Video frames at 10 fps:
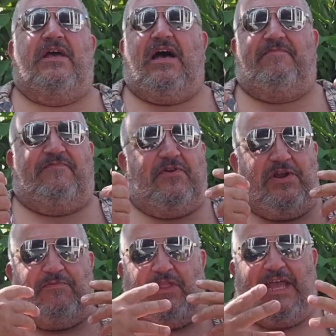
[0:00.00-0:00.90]
Um,
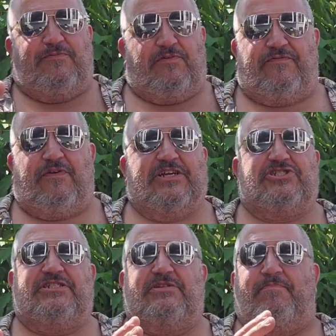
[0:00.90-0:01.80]
very light and
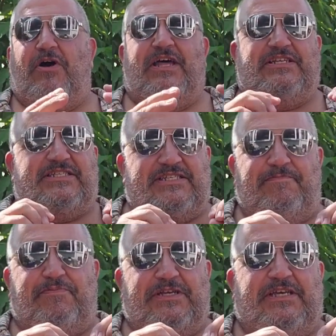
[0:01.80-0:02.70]
refreshing. The body's
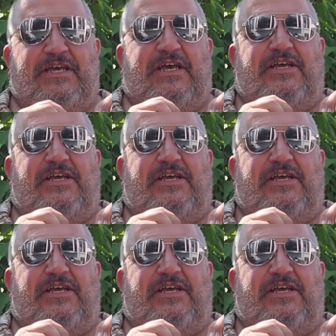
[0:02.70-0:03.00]
simply,